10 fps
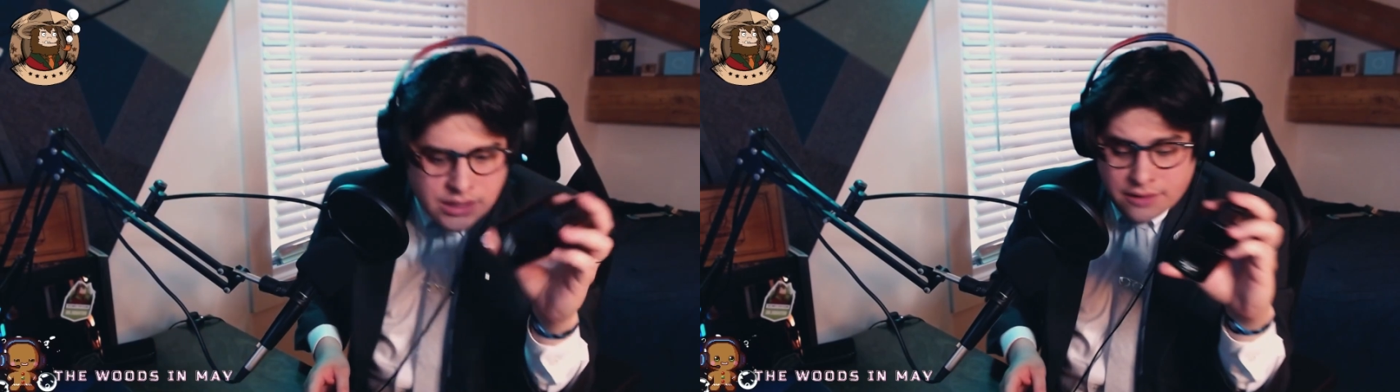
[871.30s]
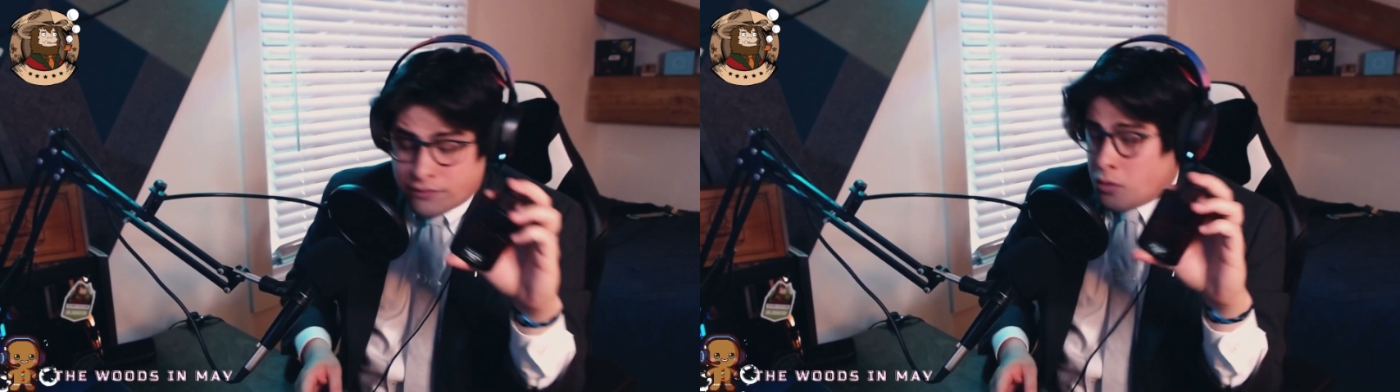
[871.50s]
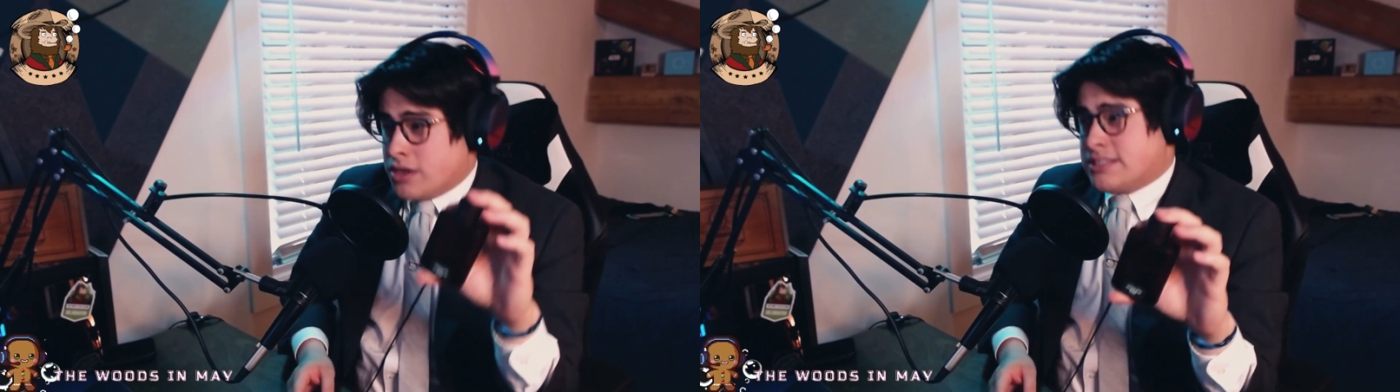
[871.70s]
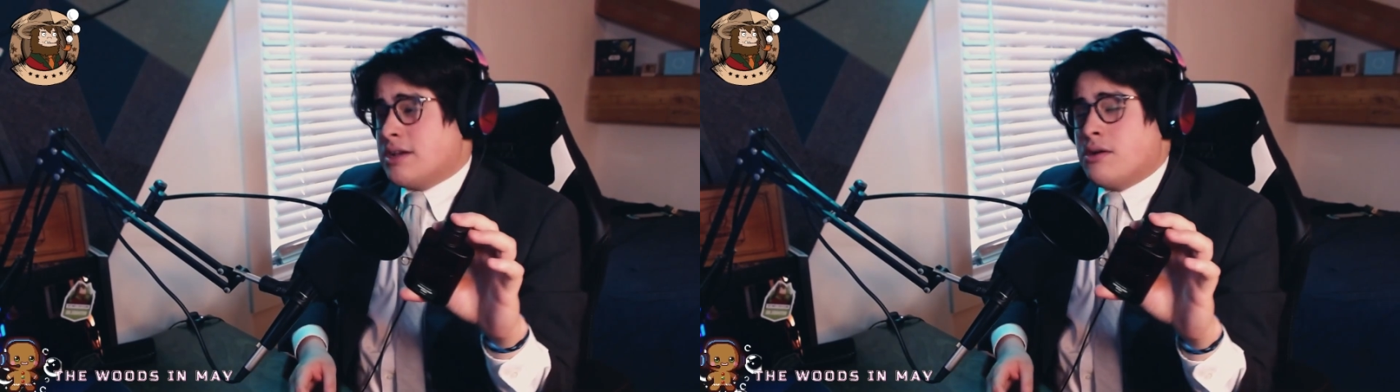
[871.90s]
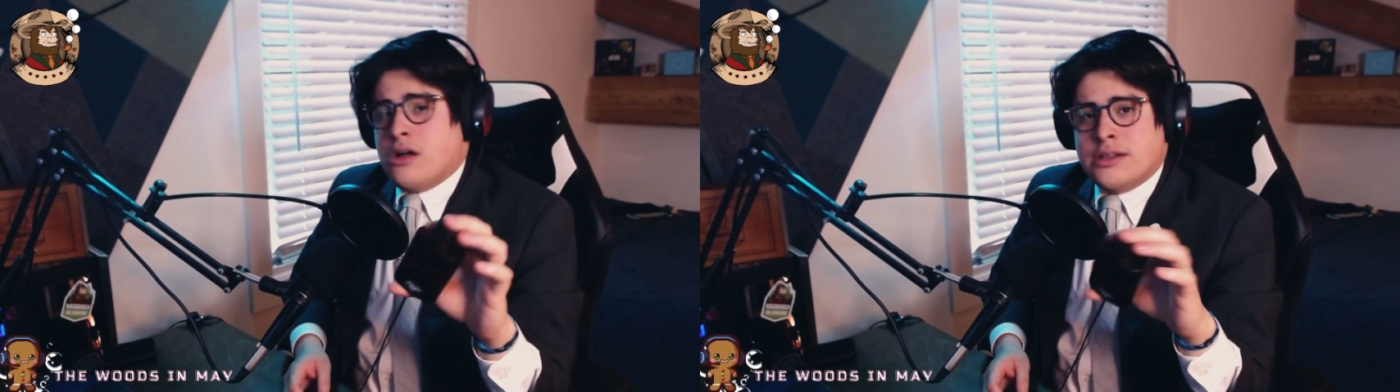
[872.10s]
if you want to
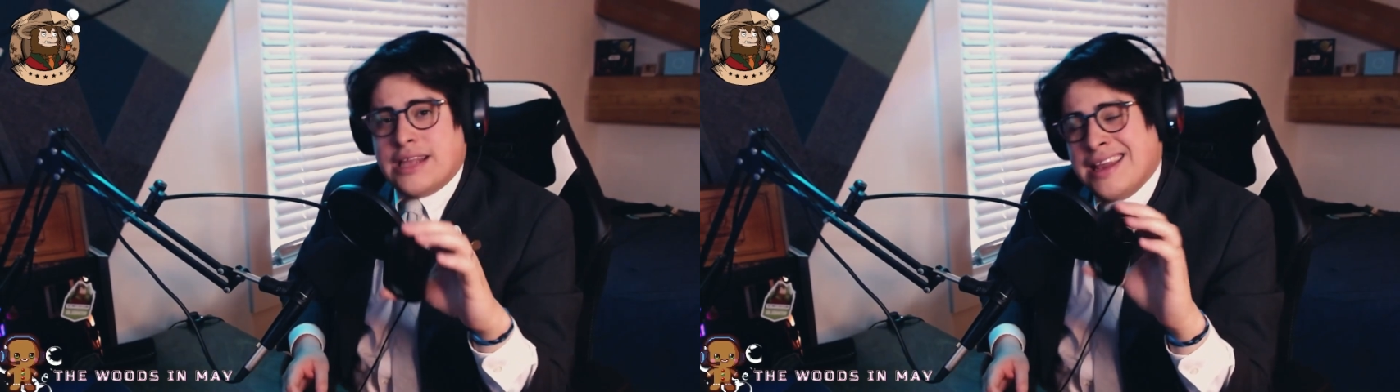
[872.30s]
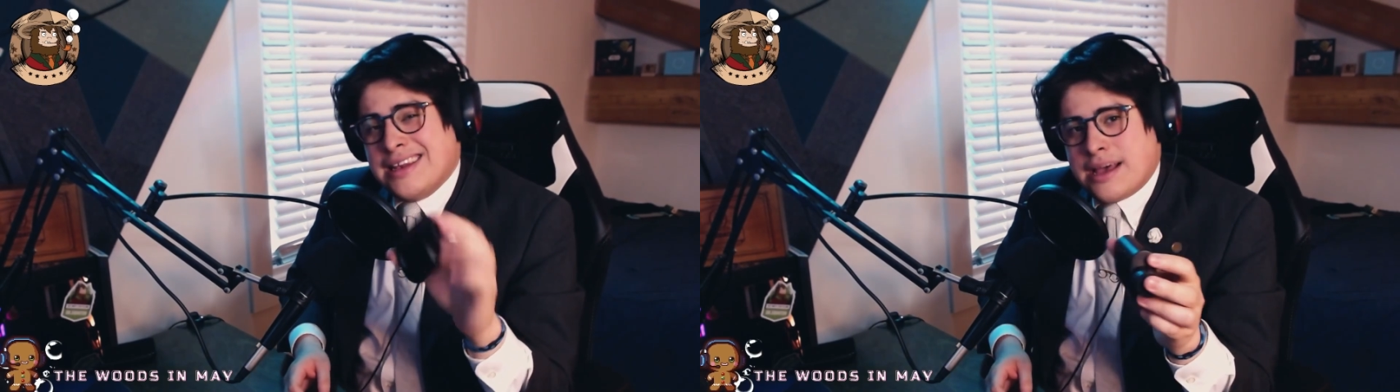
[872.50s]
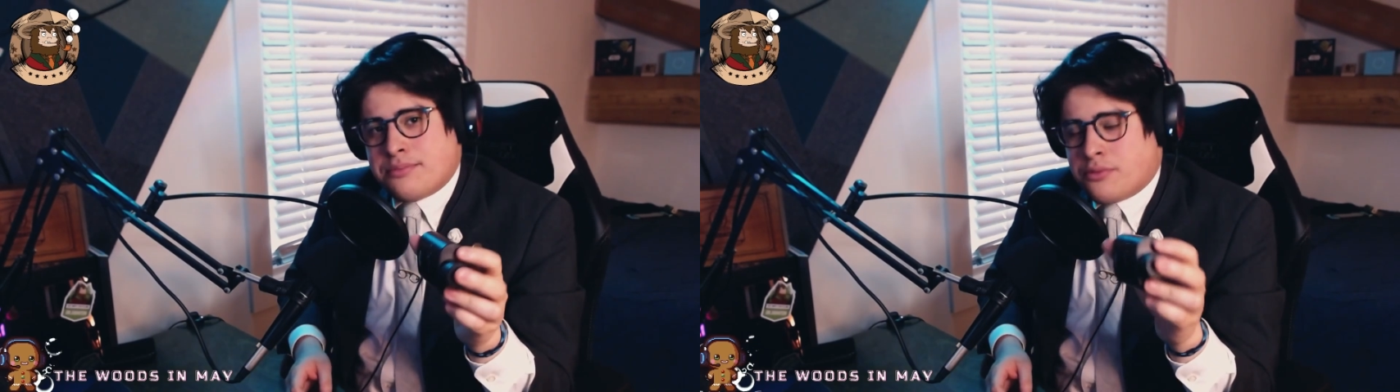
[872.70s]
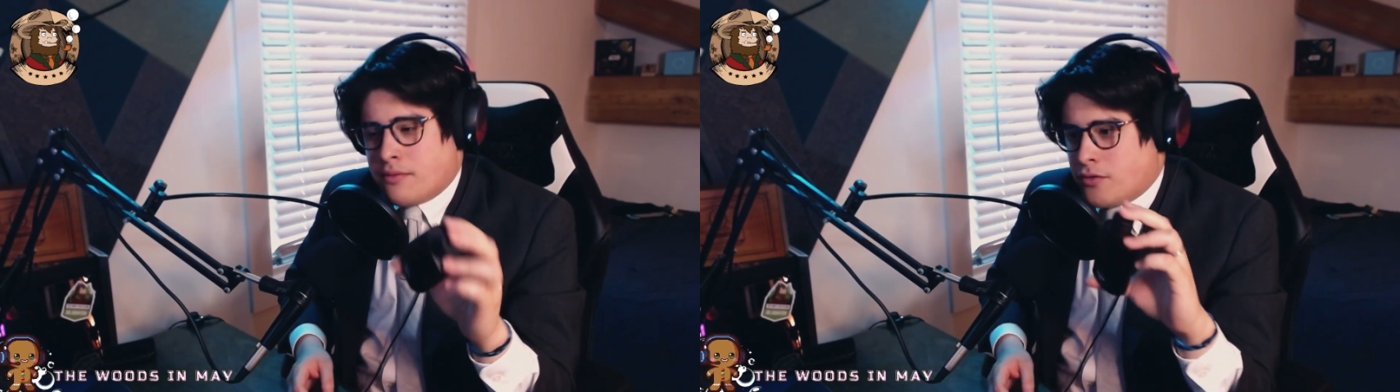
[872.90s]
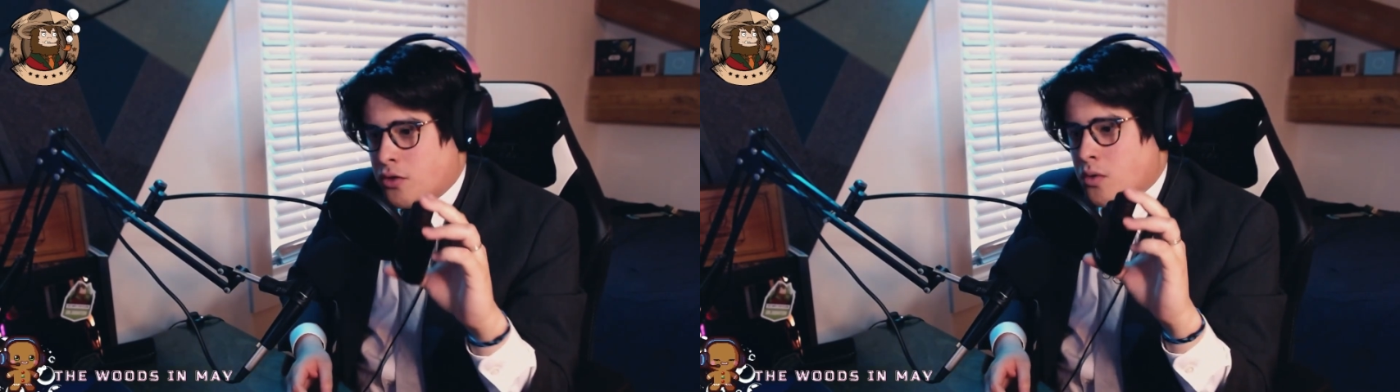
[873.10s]
see a in-depth
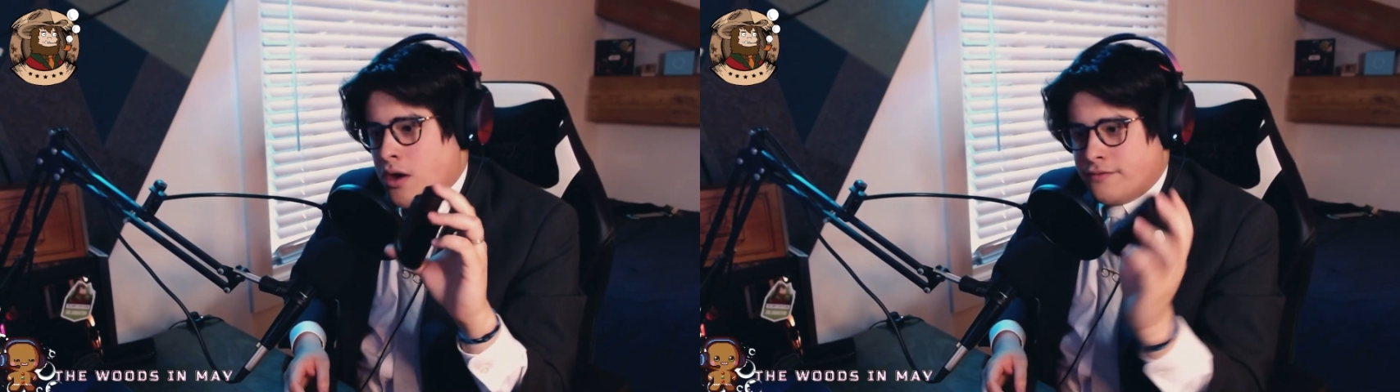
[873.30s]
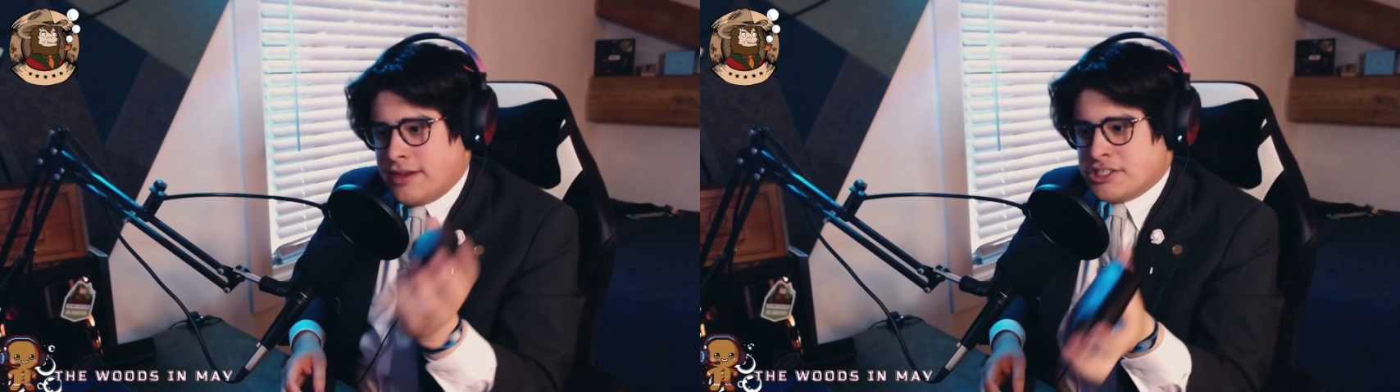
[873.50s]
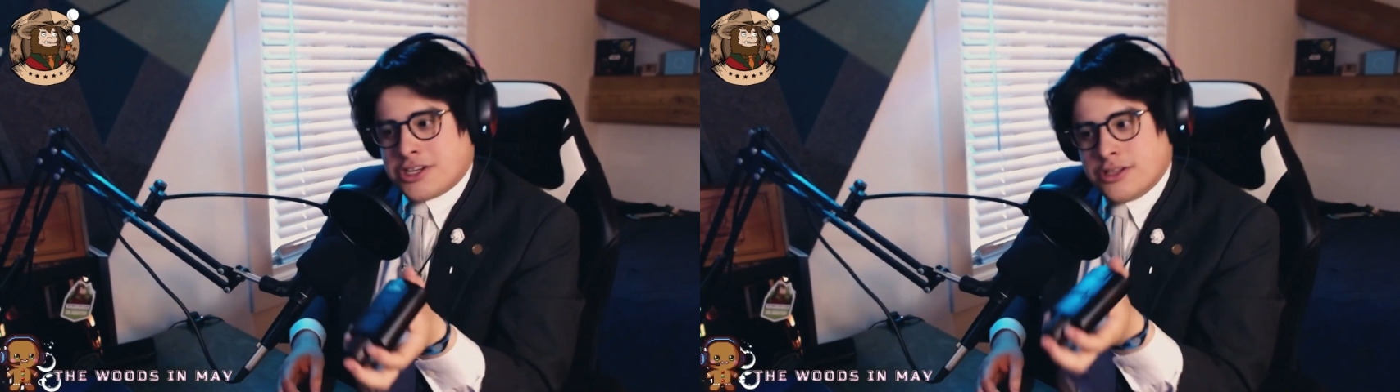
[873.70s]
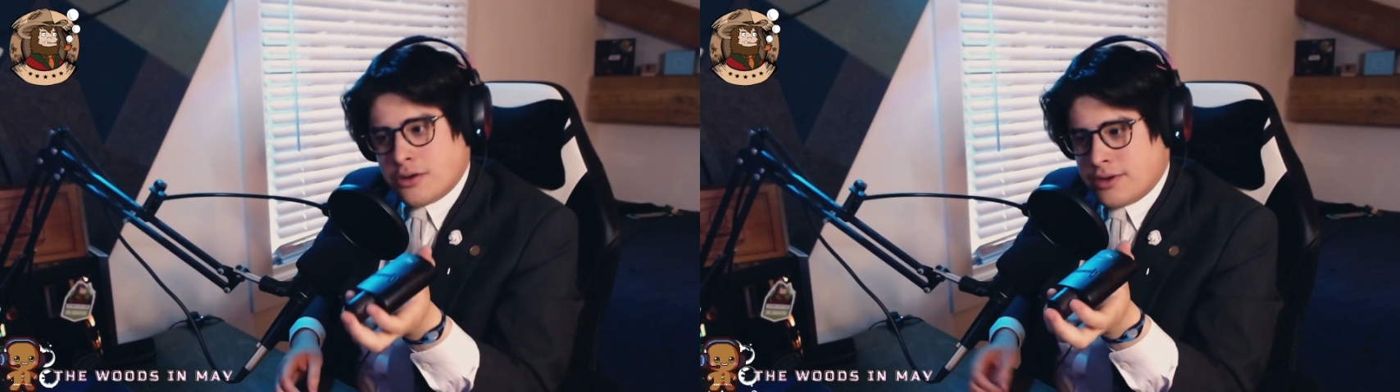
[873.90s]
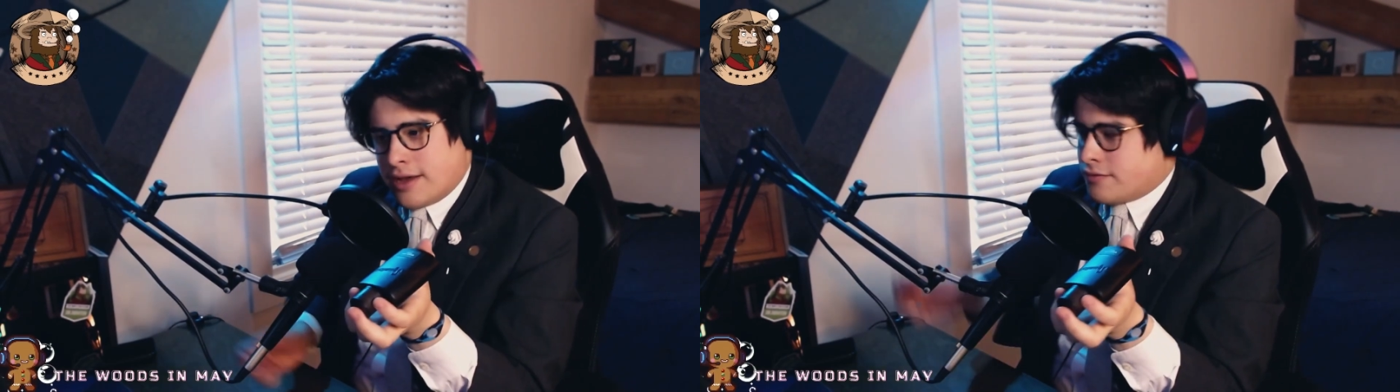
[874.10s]
review of each
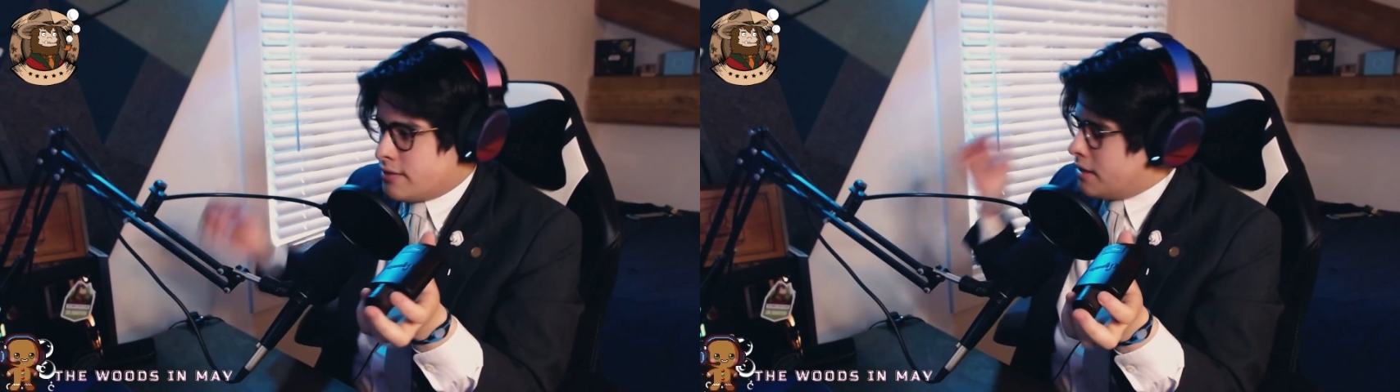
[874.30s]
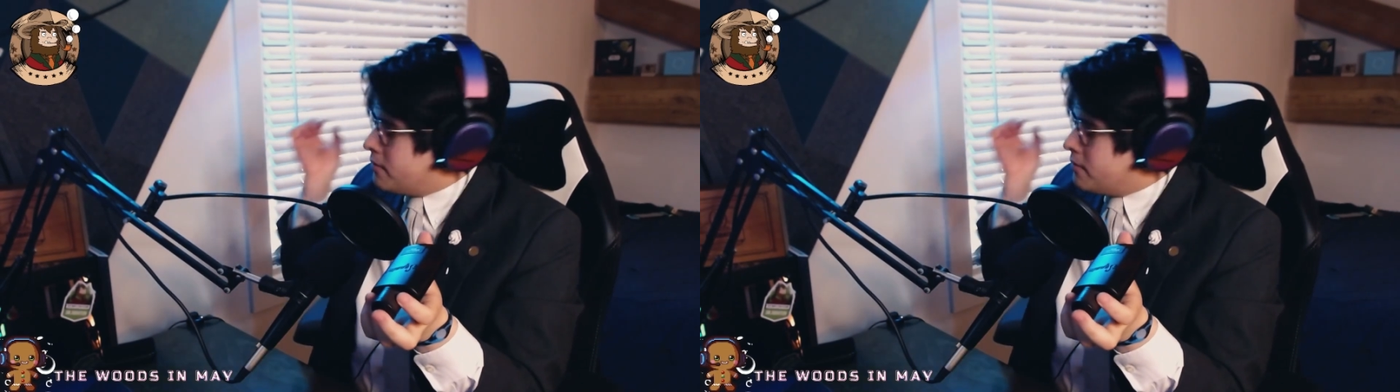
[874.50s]
cologne, definitely let